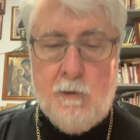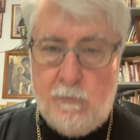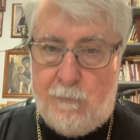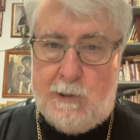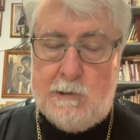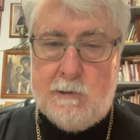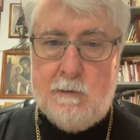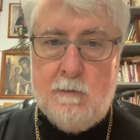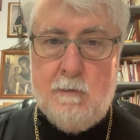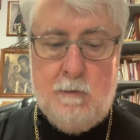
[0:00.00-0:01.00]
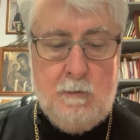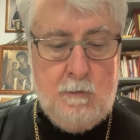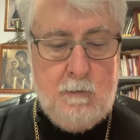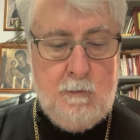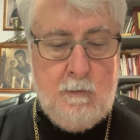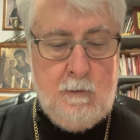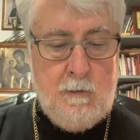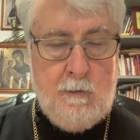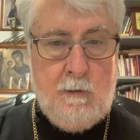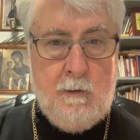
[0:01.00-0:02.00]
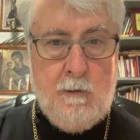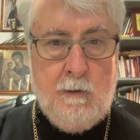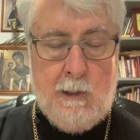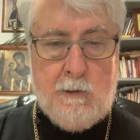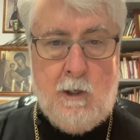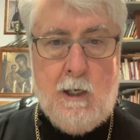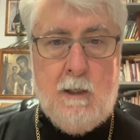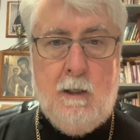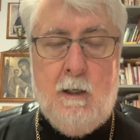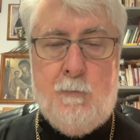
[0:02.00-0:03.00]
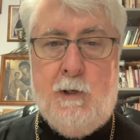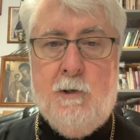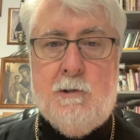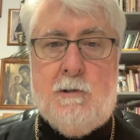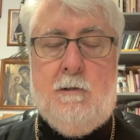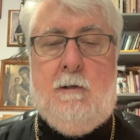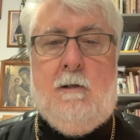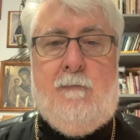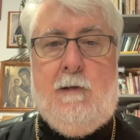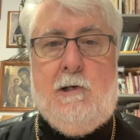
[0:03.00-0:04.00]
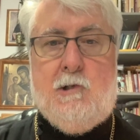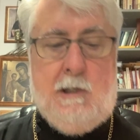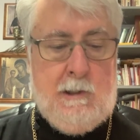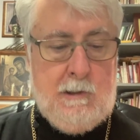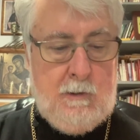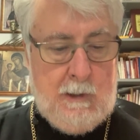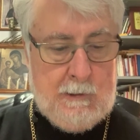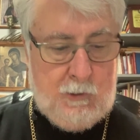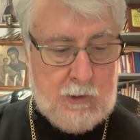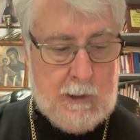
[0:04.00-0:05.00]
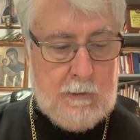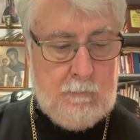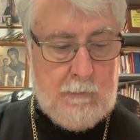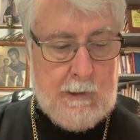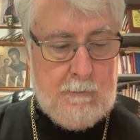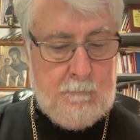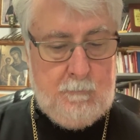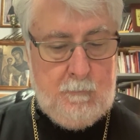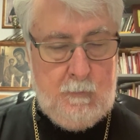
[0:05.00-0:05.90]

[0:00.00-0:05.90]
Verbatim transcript: during the feast that God appears in the flesh as a, as a child, right?